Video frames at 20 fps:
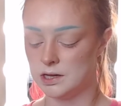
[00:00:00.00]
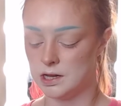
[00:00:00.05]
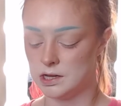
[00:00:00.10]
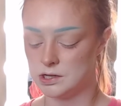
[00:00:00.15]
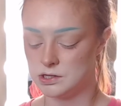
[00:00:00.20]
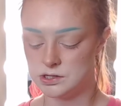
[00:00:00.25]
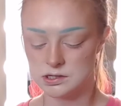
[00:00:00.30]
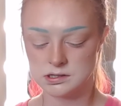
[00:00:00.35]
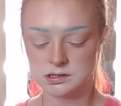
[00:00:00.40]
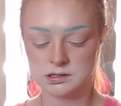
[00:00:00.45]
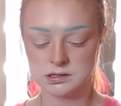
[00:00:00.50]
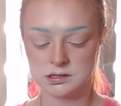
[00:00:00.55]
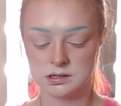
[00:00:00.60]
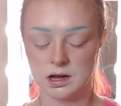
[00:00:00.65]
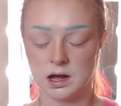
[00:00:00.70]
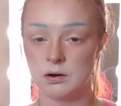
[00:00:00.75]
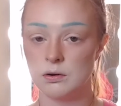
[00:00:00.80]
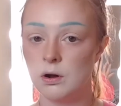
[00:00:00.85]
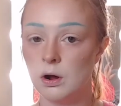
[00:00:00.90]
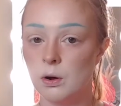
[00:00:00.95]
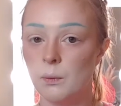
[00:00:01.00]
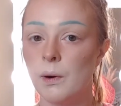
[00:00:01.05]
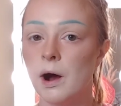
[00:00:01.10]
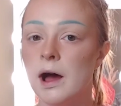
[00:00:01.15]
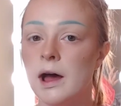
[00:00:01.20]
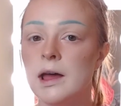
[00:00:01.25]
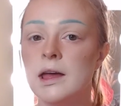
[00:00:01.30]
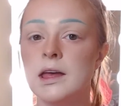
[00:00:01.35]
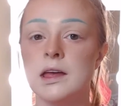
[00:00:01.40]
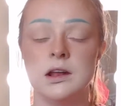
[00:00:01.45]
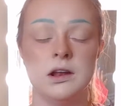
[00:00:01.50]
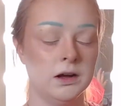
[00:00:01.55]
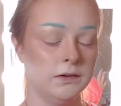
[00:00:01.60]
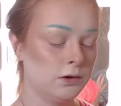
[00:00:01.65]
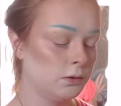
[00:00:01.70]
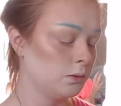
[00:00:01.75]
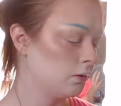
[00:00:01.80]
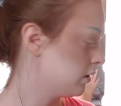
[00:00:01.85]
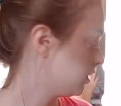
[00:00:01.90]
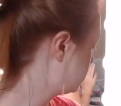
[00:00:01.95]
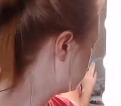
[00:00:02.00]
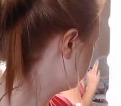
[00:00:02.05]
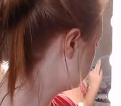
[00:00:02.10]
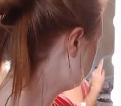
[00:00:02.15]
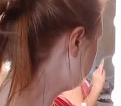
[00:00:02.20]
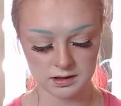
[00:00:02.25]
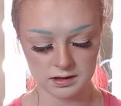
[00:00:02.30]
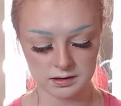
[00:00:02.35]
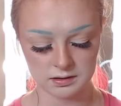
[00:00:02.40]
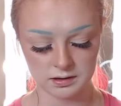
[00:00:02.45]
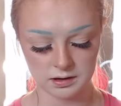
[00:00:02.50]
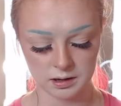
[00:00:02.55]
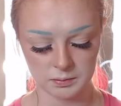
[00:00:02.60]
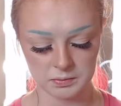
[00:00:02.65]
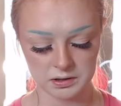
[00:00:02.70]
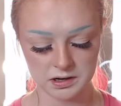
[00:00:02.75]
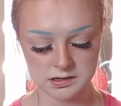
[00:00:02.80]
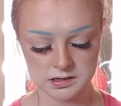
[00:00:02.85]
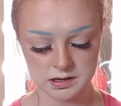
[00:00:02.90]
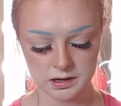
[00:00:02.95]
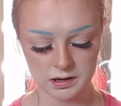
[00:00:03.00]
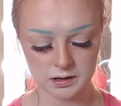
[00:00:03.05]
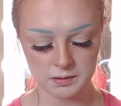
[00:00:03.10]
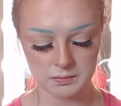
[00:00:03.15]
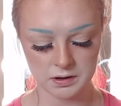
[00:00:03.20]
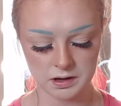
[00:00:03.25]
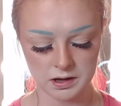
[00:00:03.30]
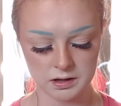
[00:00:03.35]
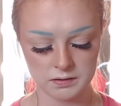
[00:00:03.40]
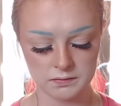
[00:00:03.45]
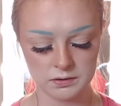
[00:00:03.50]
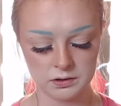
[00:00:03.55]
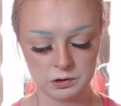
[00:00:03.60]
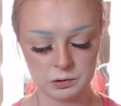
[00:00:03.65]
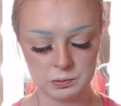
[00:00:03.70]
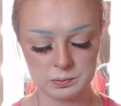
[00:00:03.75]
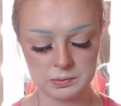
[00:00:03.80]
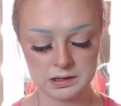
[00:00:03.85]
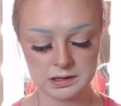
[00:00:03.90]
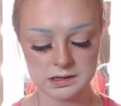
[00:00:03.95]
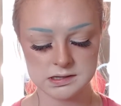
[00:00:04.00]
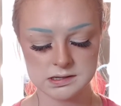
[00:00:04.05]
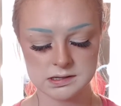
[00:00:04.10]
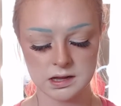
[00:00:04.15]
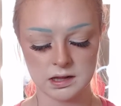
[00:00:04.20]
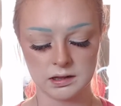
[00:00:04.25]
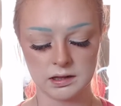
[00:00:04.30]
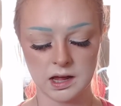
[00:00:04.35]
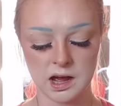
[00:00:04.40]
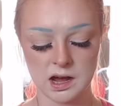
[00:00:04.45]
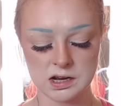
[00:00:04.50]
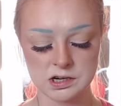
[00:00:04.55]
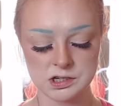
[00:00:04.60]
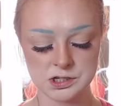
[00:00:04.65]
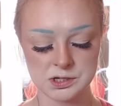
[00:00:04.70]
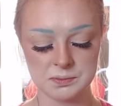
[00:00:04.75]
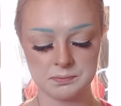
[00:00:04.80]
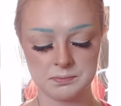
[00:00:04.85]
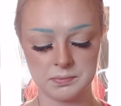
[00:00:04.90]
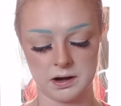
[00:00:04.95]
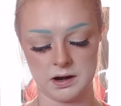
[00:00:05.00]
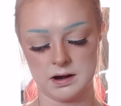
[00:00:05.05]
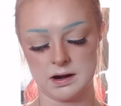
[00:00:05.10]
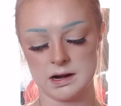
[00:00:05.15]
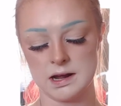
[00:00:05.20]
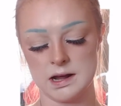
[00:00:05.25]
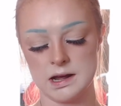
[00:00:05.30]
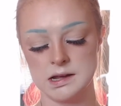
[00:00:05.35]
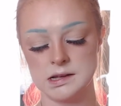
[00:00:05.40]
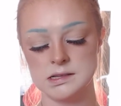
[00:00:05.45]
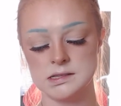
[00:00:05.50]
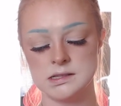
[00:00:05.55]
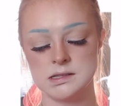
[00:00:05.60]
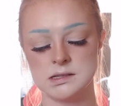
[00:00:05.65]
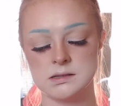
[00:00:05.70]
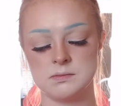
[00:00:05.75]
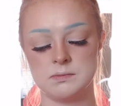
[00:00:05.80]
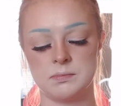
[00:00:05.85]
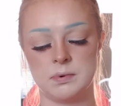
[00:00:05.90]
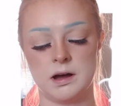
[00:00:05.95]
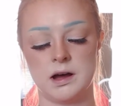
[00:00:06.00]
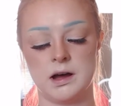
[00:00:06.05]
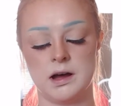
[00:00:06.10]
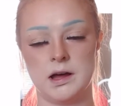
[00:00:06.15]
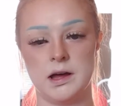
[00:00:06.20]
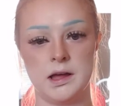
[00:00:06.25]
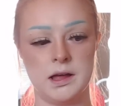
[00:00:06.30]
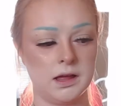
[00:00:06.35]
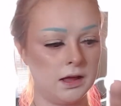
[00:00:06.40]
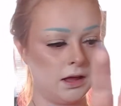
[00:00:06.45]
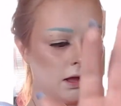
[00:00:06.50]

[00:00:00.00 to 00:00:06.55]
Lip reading: it just, I don't know why, it never works for me. And I'm gonna take my Voluminous Lash Paradise by